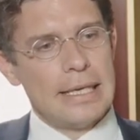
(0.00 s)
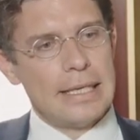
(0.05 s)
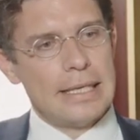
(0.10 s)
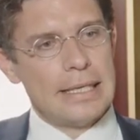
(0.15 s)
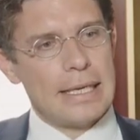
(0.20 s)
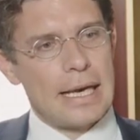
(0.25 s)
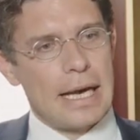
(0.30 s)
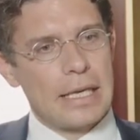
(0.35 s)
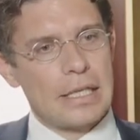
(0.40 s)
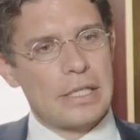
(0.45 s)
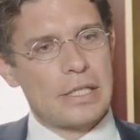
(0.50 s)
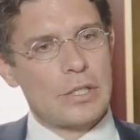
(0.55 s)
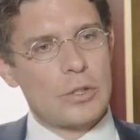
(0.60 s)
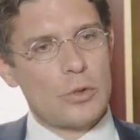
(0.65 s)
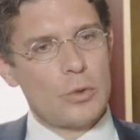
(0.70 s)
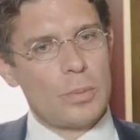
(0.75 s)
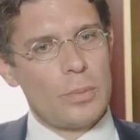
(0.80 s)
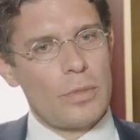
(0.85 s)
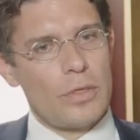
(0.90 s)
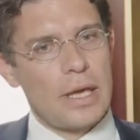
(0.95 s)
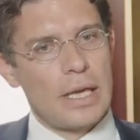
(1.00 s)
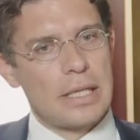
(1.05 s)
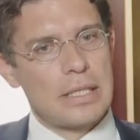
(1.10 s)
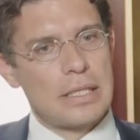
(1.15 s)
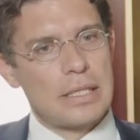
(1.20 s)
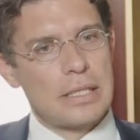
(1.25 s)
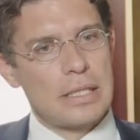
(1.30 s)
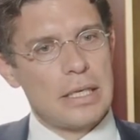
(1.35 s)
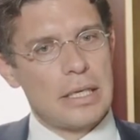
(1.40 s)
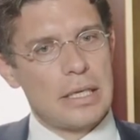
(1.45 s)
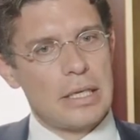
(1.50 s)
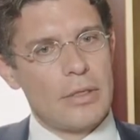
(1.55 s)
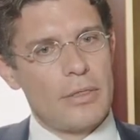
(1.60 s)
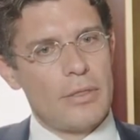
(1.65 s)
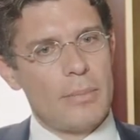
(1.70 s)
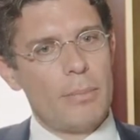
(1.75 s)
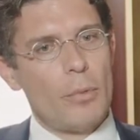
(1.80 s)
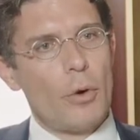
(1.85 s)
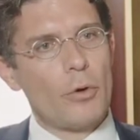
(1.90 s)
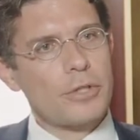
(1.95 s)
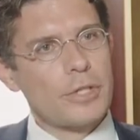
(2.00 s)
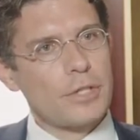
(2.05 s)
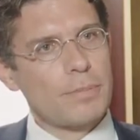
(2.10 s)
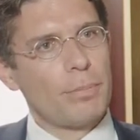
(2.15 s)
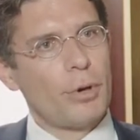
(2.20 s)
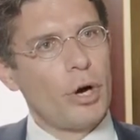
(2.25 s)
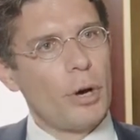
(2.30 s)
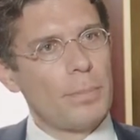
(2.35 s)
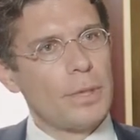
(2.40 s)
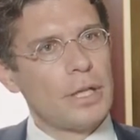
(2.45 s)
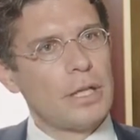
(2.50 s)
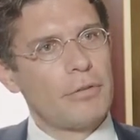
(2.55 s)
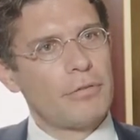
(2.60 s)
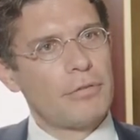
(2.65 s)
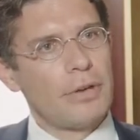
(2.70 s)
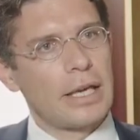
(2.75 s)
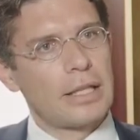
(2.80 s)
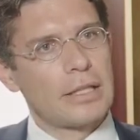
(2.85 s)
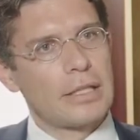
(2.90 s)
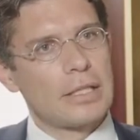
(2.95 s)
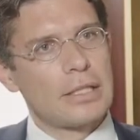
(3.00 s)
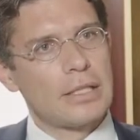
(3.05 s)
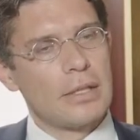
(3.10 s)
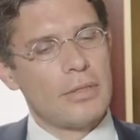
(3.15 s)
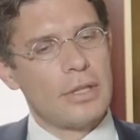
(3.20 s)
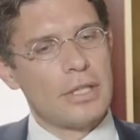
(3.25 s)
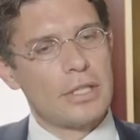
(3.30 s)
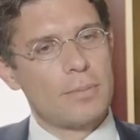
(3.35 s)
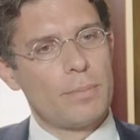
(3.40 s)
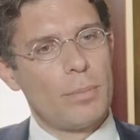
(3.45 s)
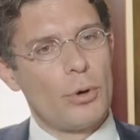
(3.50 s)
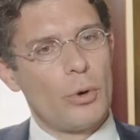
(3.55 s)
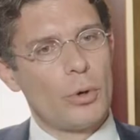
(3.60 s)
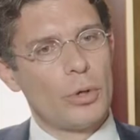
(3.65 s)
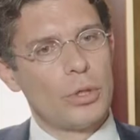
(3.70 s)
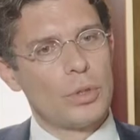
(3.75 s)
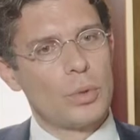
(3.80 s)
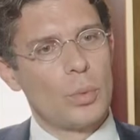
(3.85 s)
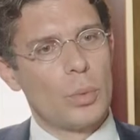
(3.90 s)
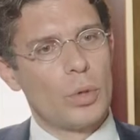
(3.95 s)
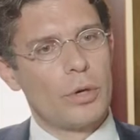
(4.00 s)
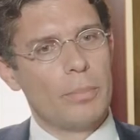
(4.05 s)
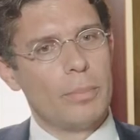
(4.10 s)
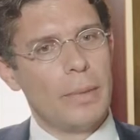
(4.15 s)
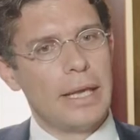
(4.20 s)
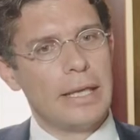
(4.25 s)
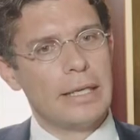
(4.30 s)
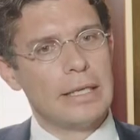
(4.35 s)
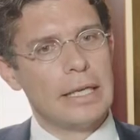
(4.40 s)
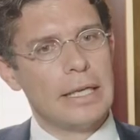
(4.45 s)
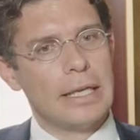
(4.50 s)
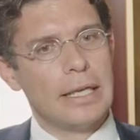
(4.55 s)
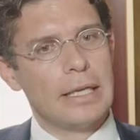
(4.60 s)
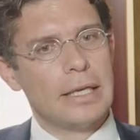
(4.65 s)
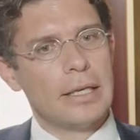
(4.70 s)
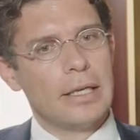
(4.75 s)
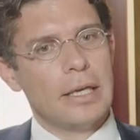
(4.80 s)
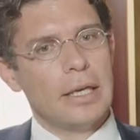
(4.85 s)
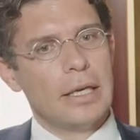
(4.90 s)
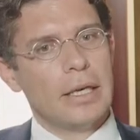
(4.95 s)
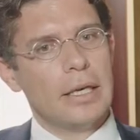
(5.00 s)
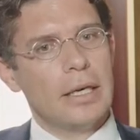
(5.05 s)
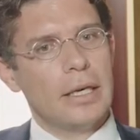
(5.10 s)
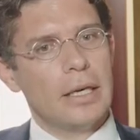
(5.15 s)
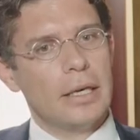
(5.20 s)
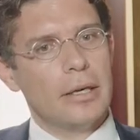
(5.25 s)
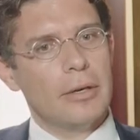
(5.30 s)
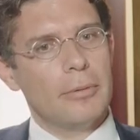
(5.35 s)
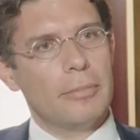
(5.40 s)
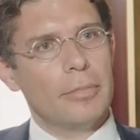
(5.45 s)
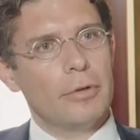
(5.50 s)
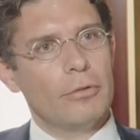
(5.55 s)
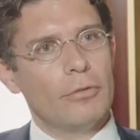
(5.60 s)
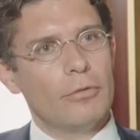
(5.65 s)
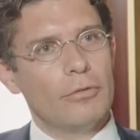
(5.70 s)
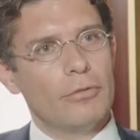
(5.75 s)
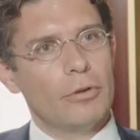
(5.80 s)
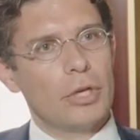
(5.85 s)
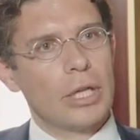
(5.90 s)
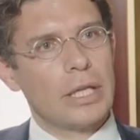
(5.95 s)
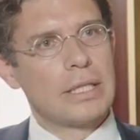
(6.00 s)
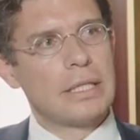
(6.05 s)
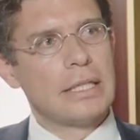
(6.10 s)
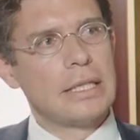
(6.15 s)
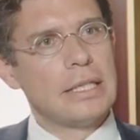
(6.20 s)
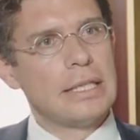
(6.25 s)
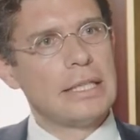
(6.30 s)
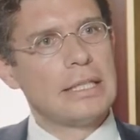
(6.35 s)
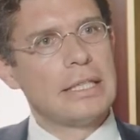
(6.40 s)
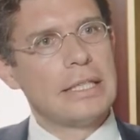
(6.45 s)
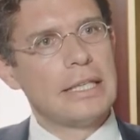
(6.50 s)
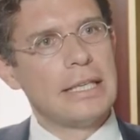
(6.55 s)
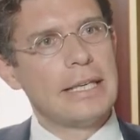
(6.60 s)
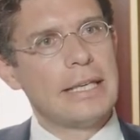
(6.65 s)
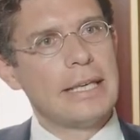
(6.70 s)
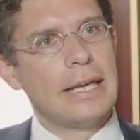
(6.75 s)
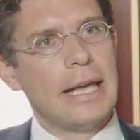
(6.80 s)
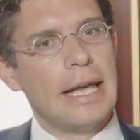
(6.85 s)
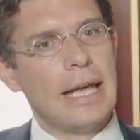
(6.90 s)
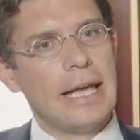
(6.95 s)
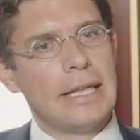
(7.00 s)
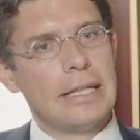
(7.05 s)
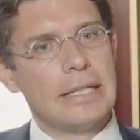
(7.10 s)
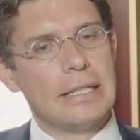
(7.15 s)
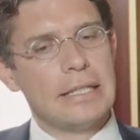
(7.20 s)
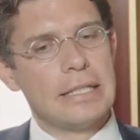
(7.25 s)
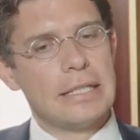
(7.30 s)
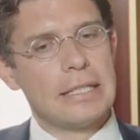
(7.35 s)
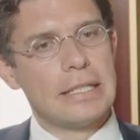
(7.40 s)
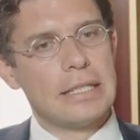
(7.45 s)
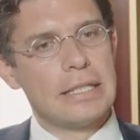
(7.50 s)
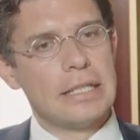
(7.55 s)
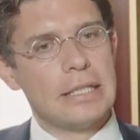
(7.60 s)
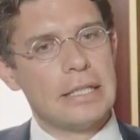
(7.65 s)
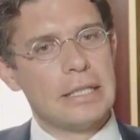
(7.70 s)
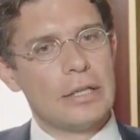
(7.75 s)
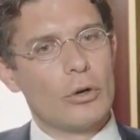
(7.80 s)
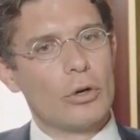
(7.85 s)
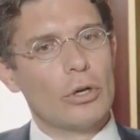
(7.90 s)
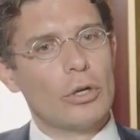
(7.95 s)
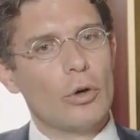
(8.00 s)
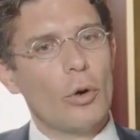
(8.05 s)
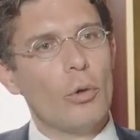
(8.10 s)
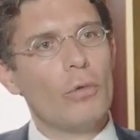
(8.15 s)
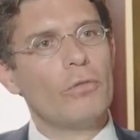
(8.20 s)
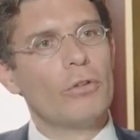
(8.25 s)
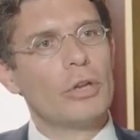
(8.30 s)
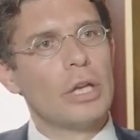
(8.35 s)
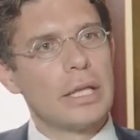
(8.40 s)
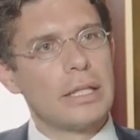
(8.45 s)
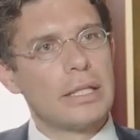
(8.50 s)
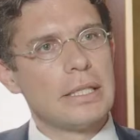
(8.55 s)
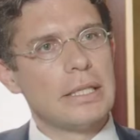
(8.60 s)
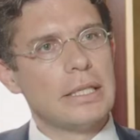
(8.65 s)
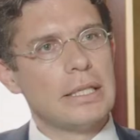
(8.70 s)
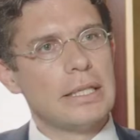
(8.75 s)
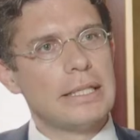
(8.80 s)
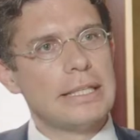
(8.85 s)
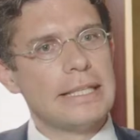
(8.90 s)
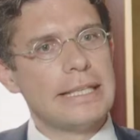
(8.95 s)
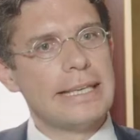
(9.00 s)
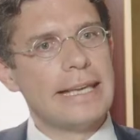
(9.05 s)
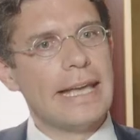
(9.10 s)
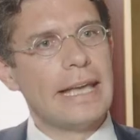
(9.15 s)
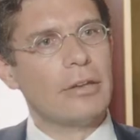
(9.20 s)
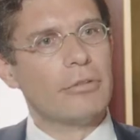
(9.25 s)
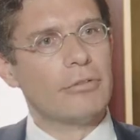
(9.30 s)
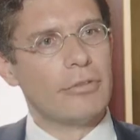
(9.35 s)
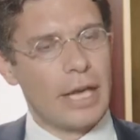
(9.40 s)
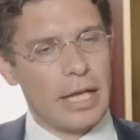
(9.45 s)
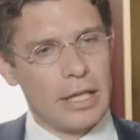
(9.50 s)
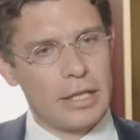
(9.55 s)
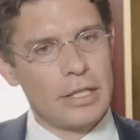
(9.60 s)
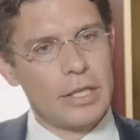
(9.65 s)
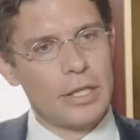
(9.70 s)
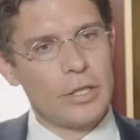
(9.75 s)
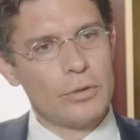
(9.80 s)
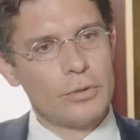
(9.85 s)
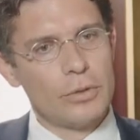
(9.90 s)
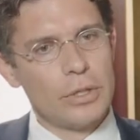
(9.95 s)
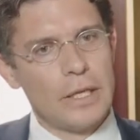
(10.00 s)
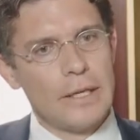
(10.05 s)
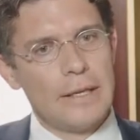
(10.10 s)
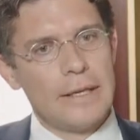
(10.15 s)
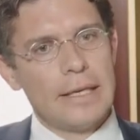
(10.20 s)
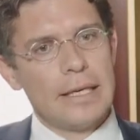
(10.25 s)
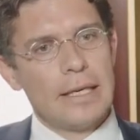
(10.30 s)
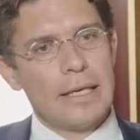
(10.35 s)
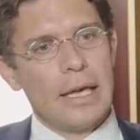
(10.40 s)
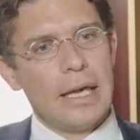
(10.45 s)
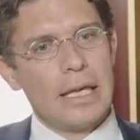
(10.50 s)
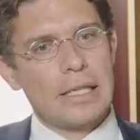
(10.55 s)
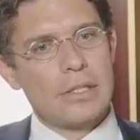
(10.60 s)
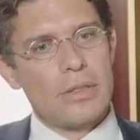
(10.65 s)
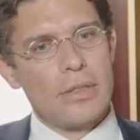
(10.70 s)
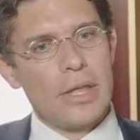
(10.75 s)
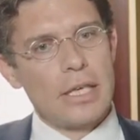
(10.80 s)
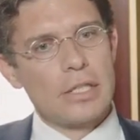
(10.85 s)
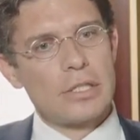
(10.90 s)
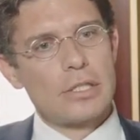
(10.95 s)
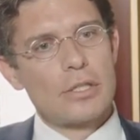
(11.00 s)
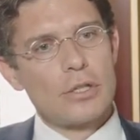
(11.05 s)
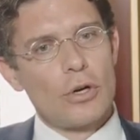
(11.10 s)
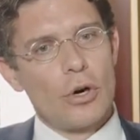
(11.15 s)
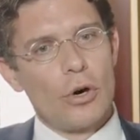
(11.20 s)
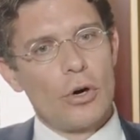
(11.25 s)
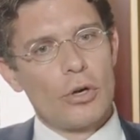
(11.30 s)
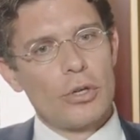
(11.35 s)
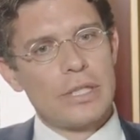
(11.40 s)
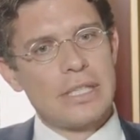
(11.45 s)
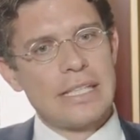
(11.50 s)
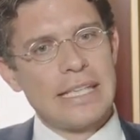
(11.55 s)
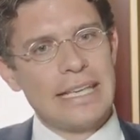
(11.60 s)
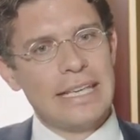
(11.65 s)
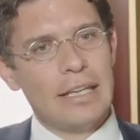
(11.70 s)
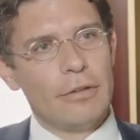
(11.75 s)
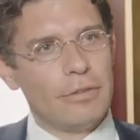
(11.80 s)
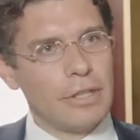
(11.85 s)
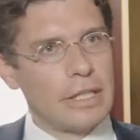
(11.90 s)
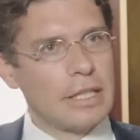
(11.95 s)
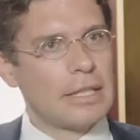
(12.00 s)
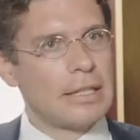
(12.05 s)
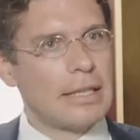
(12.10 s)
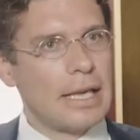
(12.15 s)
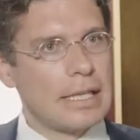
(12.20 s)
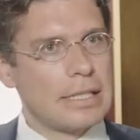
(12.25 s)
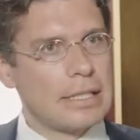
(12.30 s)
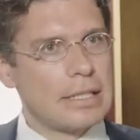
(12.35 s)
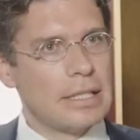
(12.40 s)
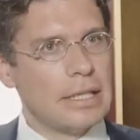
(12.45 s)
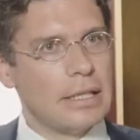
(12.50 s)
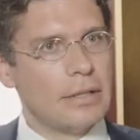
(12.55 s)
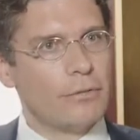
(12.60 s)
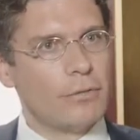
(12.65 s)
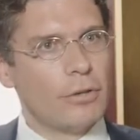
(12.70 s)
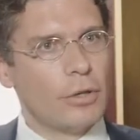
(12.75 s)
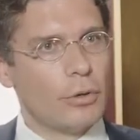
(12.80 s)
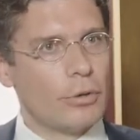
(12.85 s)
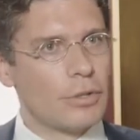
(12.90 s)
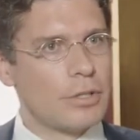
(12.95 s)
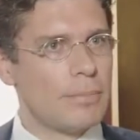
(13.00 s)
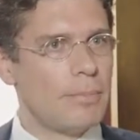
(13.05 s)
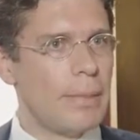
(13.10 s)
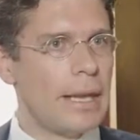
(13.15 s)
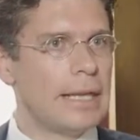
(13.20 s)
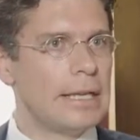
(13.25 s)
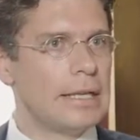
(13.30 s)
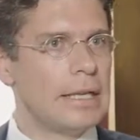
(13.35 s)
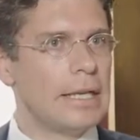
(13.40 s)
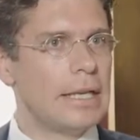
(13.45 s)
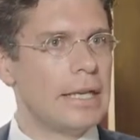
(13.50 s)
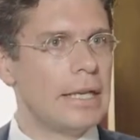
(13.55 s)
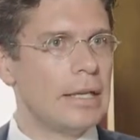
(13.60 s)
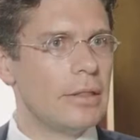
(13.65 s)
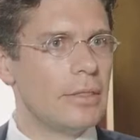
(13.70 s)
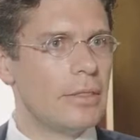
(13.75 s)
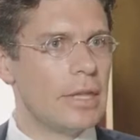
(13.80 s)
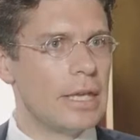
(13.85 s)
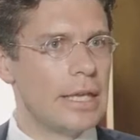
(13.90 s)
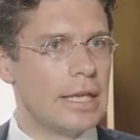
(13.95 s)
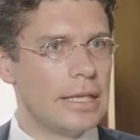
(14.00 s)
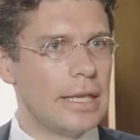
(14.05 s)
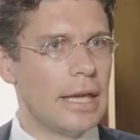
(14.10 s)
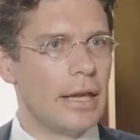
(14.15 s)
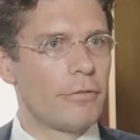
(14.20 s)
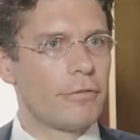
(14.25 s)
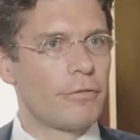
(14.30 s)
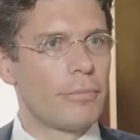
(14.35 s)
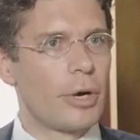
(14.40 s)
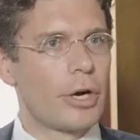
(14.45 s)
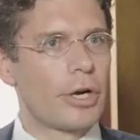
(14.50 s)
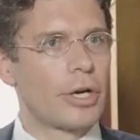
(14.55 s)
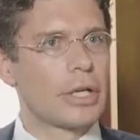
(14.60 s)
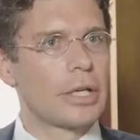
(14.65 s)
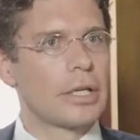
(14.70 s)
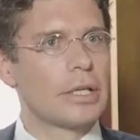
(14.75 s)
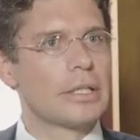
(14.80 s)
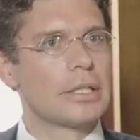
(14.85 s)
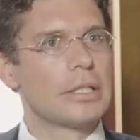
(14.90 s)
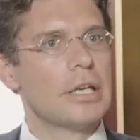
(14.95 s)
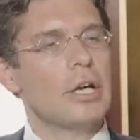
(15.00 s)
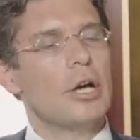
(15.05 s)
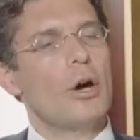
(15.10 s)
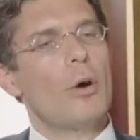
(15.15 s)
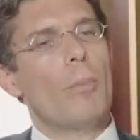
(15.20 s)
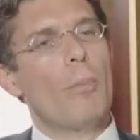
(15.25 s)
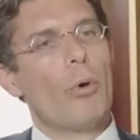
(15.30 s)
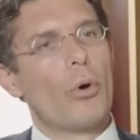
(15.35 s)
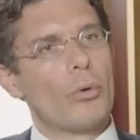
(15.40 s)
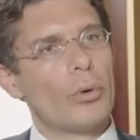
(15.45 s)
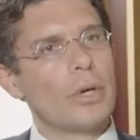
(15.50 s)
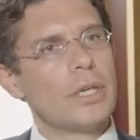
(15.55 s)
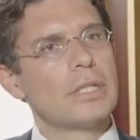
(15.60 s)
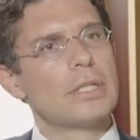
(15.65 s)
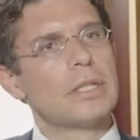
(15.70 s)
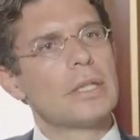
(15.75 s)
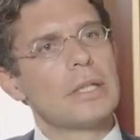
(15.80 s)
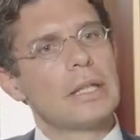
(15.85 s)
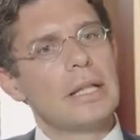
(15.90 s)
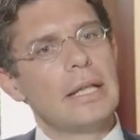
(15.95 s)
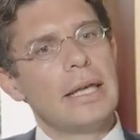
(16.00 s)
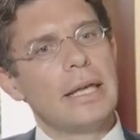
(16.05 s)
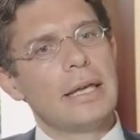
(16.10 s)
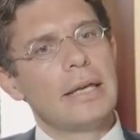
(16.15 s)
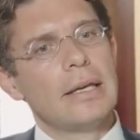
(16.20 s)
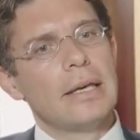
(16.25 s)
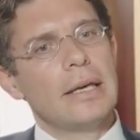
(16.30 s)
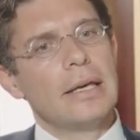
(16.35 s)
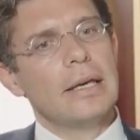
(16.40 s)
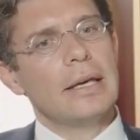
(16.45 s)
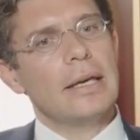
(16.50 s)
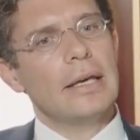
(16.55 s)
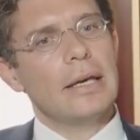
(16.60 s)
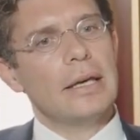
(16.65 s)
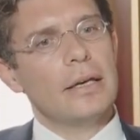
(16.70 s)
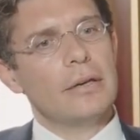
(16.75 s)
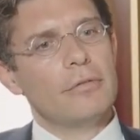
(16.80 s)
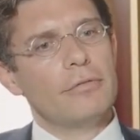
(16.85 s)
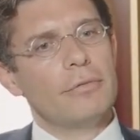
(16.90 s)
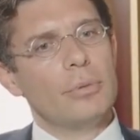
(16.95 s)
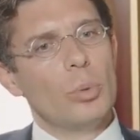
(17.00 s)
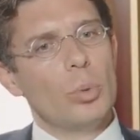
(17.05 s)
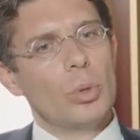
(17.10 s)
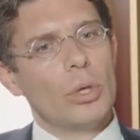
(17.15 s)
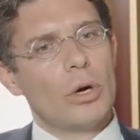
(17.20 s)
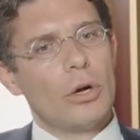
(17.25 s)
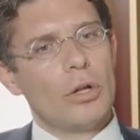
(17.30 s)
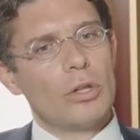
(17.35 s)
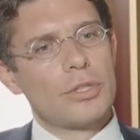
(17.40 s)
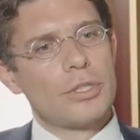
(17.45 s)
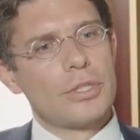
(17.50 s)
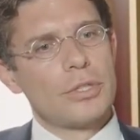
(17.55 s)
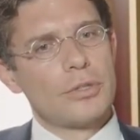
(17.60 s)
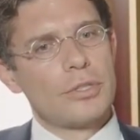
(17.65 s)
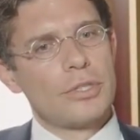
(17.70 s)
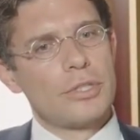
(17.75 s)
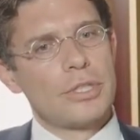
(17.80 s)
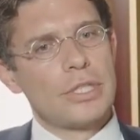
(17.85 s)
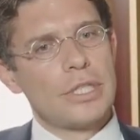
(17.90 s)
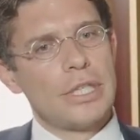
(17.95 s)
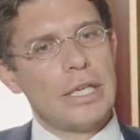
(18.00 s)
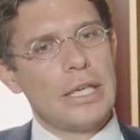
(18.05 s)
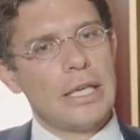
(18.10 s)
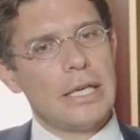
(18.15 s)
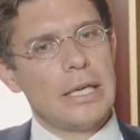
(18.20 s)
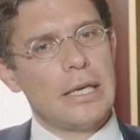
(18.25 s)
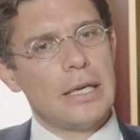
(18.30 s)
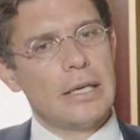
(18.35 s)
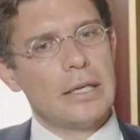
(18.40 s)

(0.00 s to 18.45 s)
I assume that the most popular factors at this point were mainly volatility and or low volatility and value. as they saw significant asset inflows mainly in the ETF market. More recently, we also see